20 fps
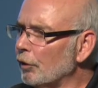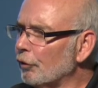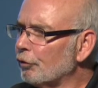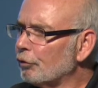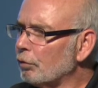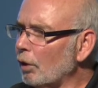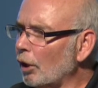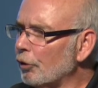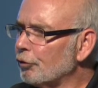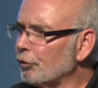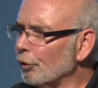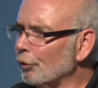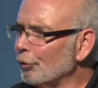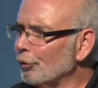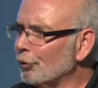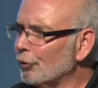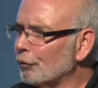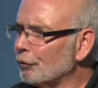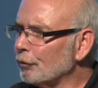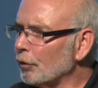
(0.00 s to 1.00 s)

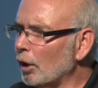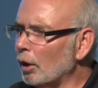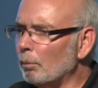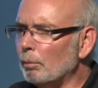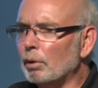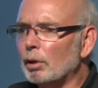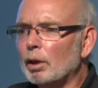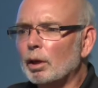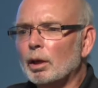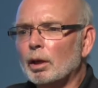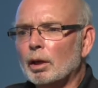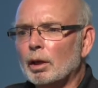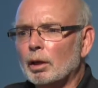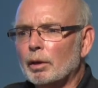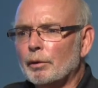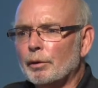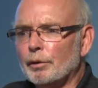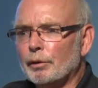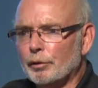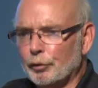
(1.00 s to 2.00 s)
instructions from
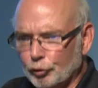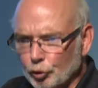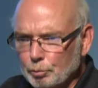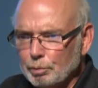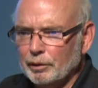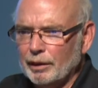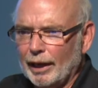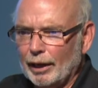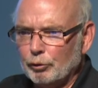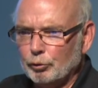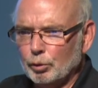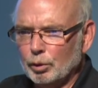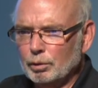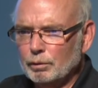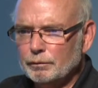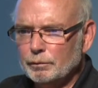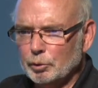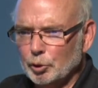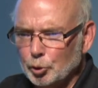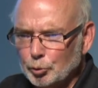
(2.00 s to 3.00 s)
the
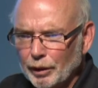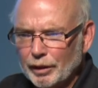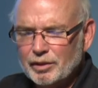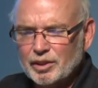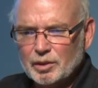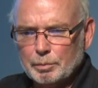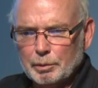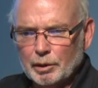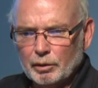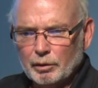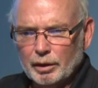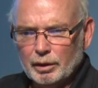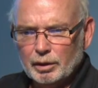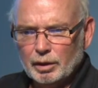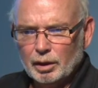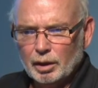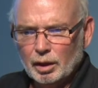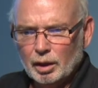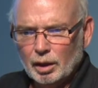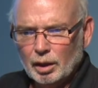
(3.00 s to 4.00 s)
supernatural, from the Great Spirit,
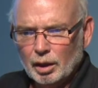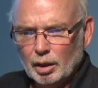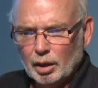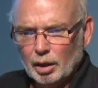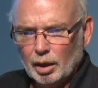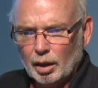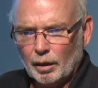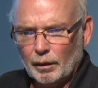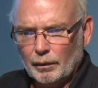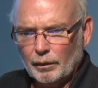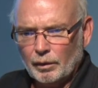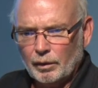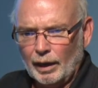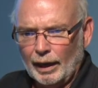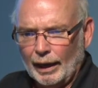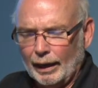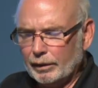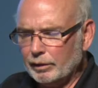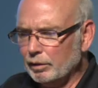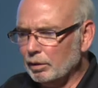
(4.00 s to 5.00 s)

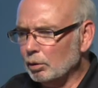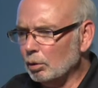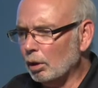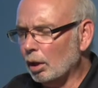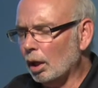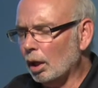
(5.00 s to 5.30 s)
that